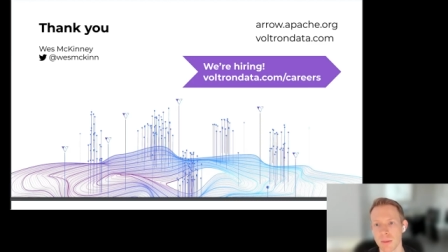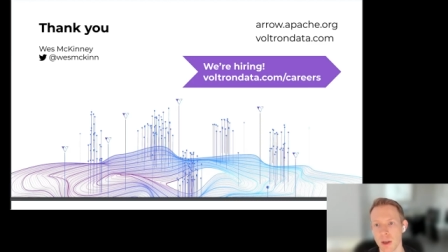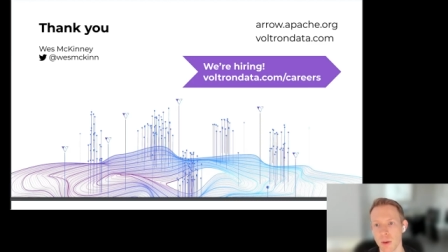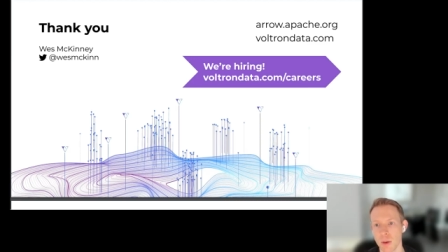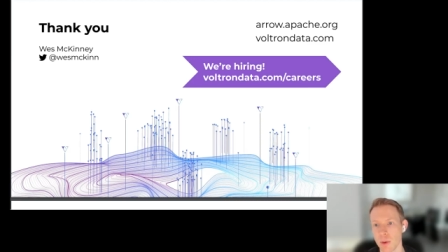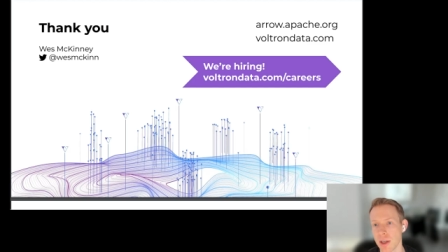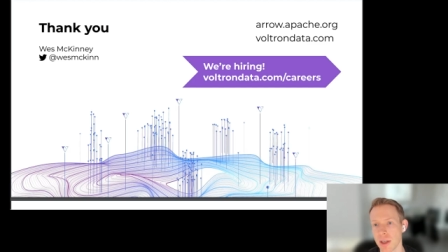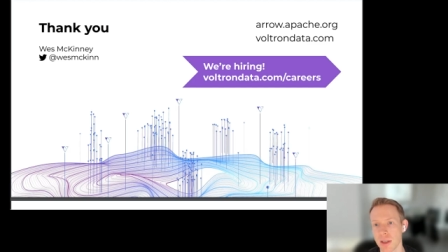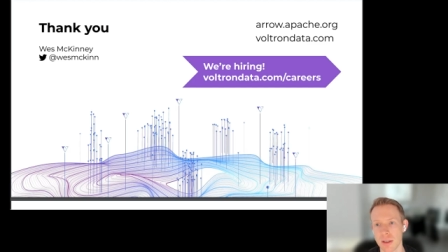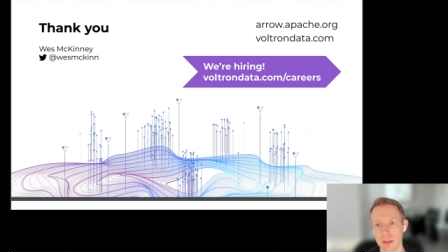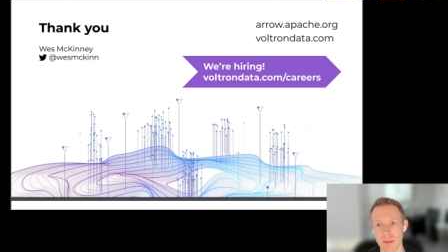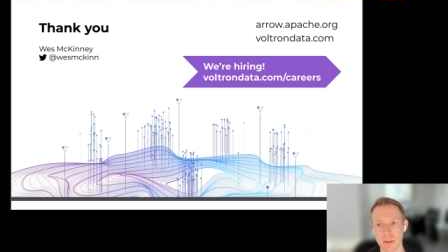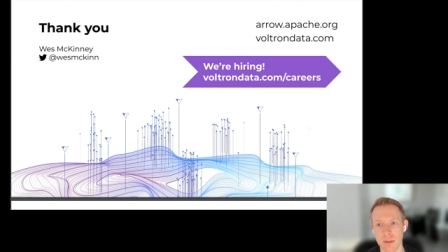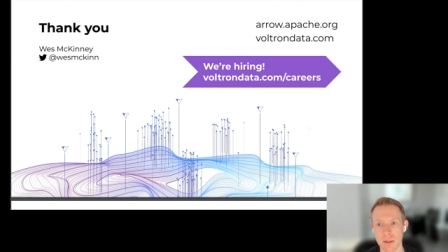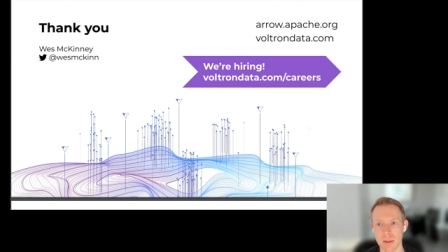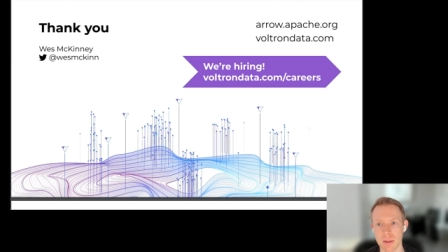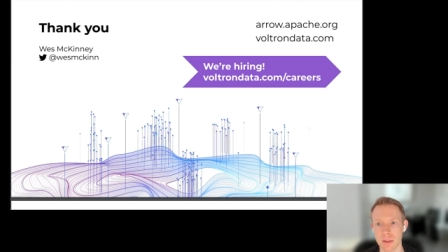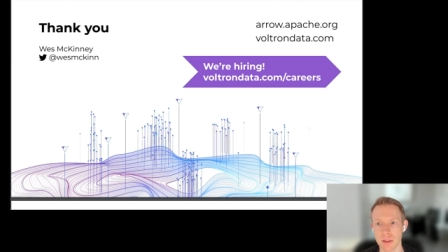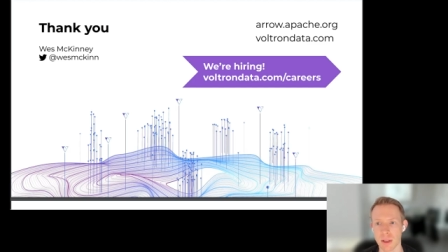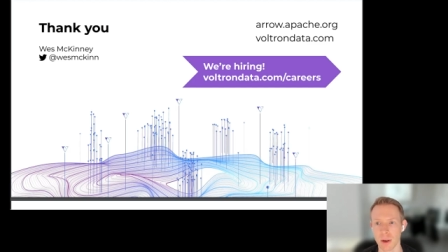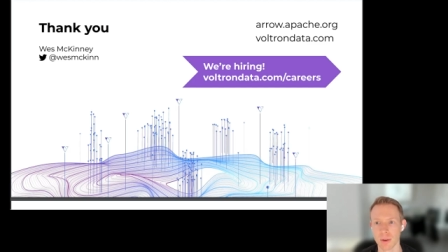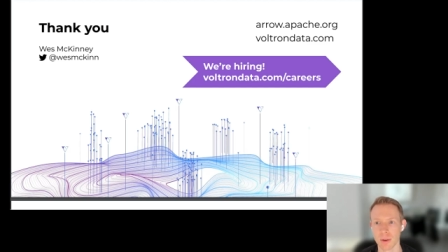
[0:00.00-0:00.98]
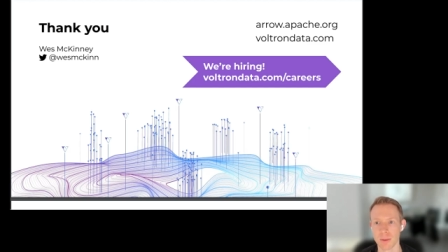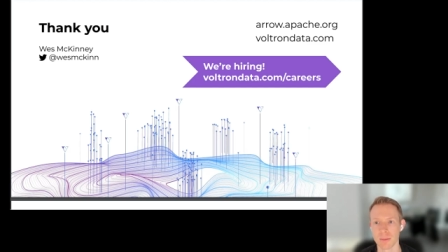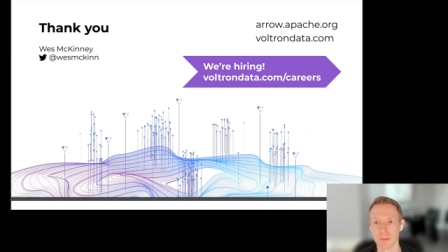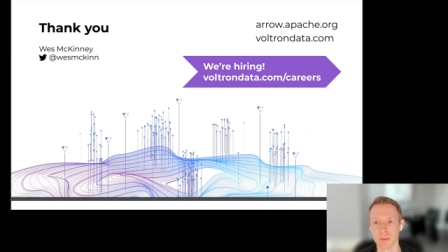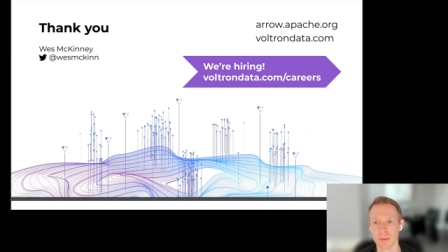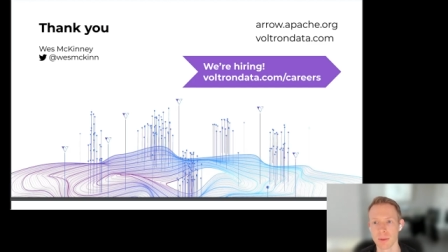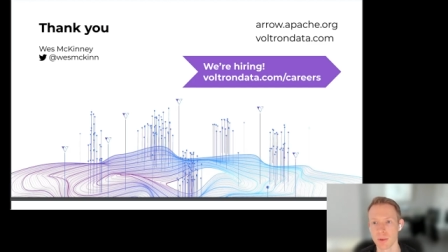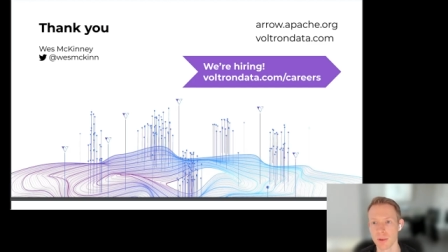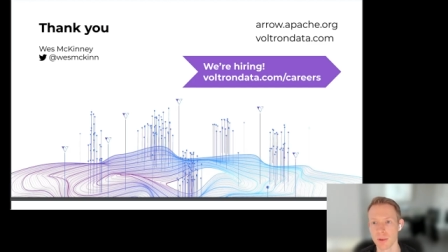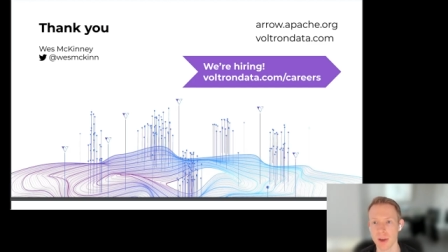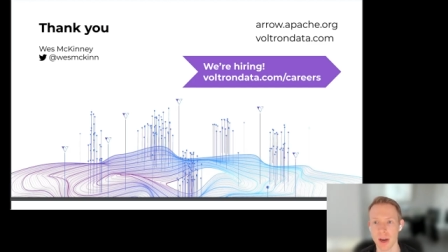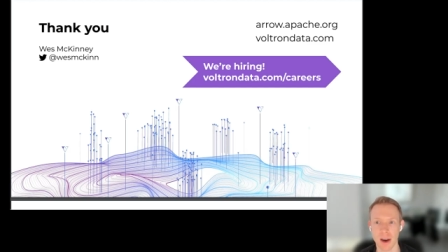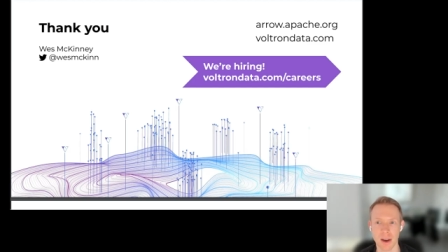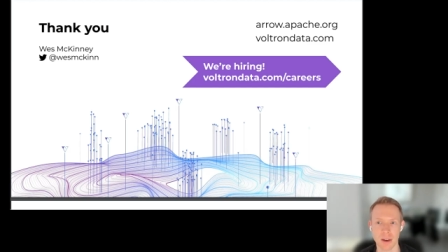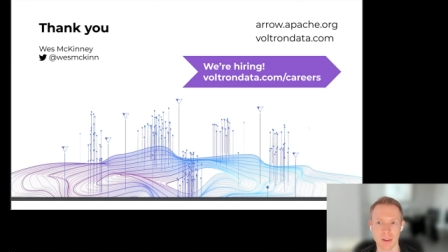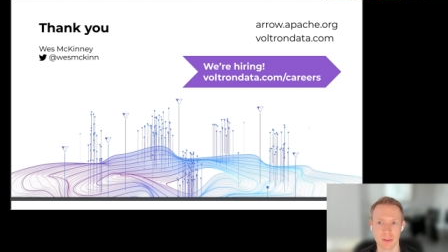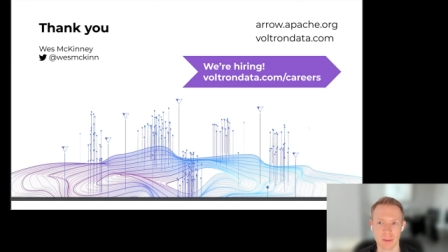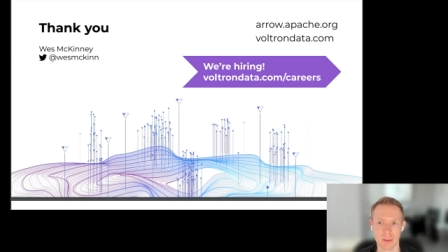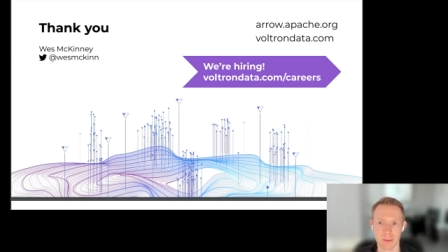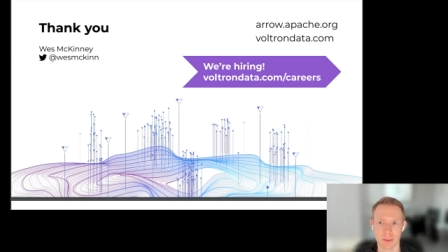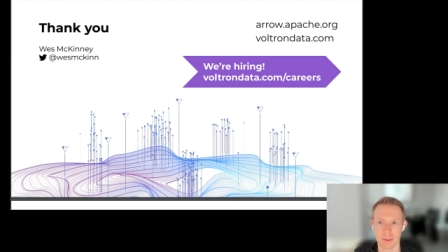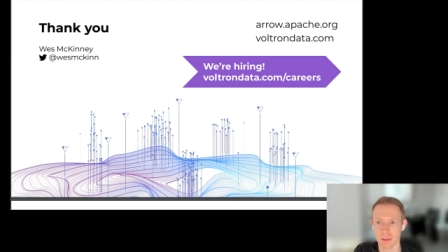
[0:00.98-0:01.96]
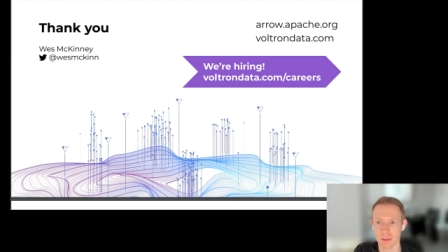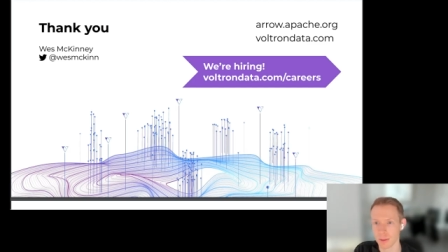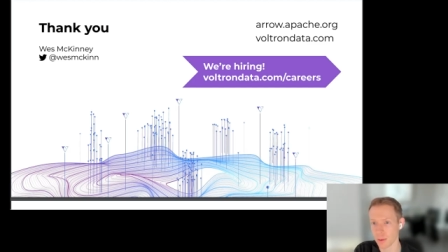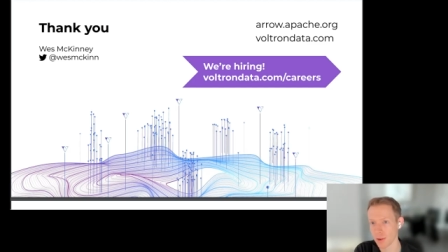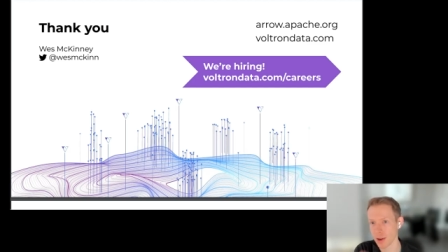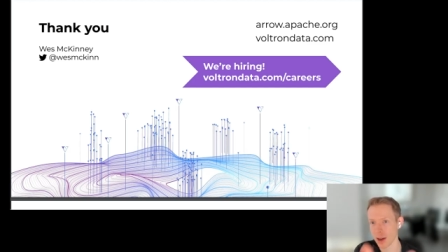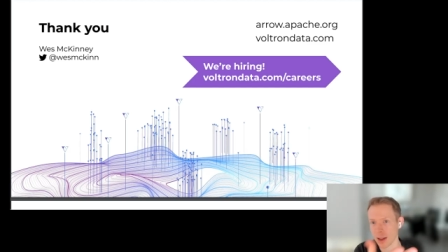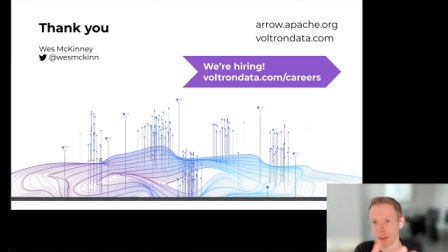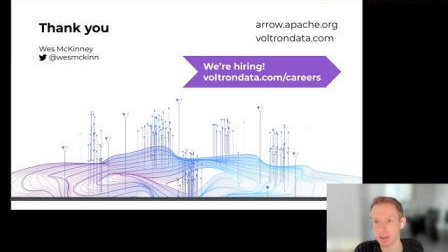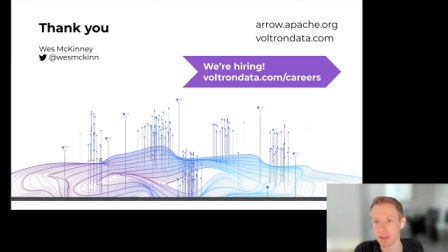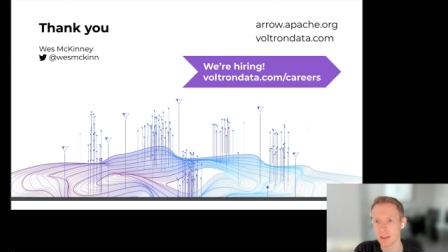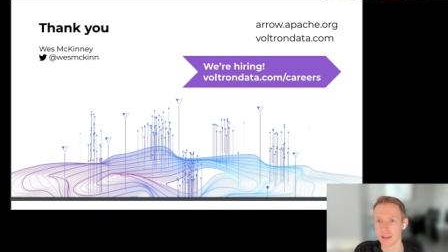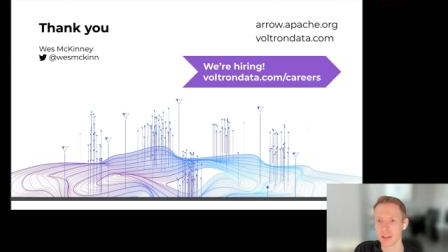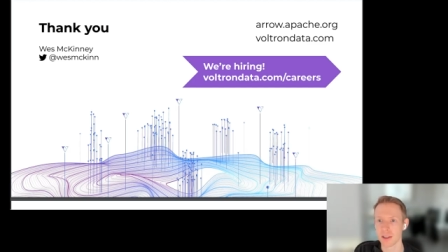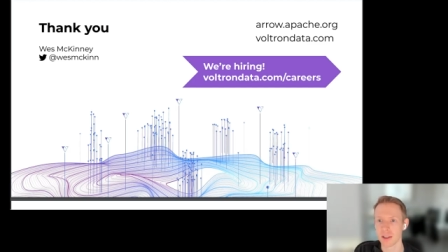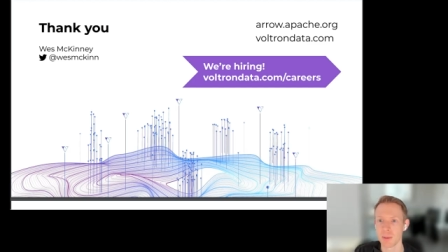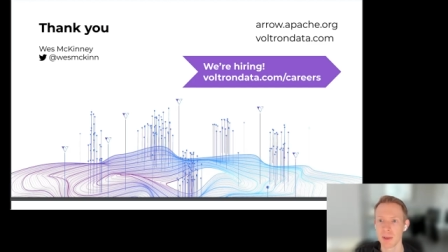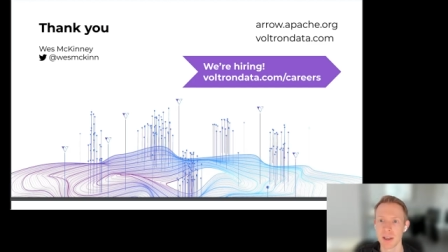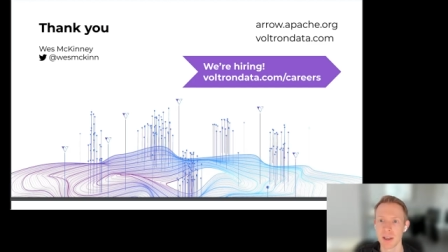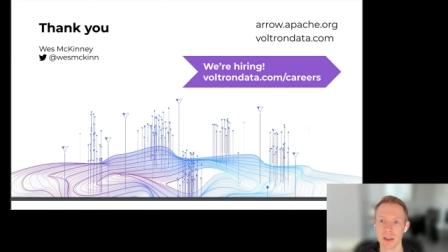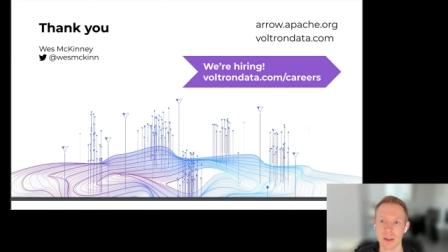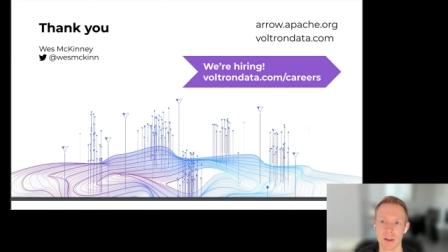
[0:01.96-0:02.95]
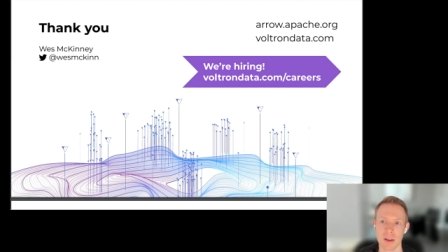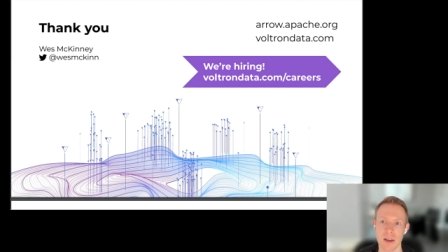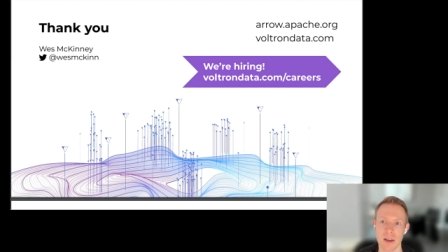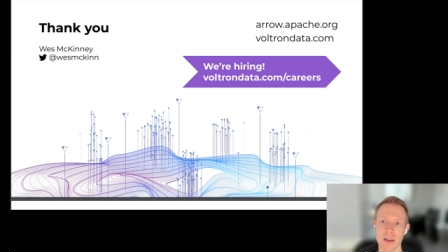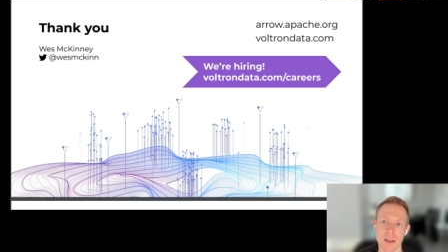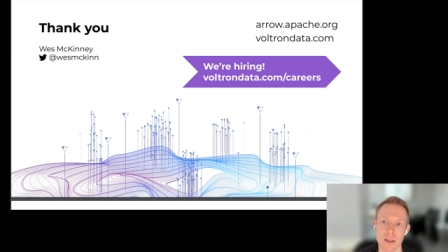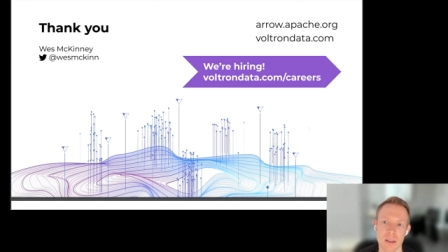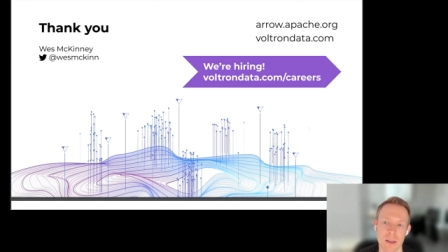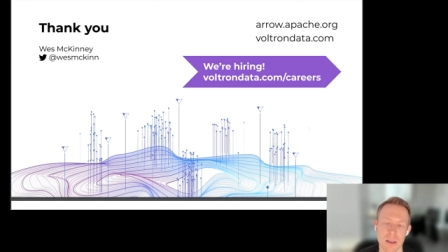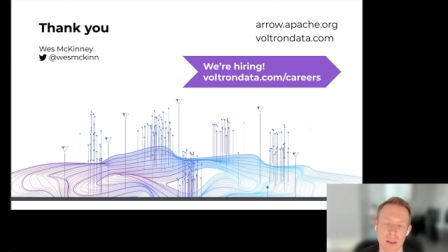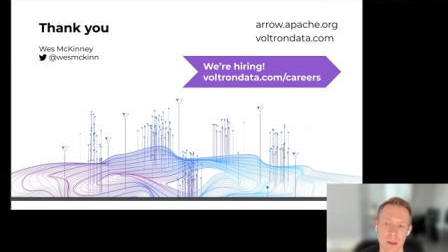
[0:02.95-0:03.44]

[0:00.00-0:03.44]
and we can, you know, we've got and we've got the DuckDB integration,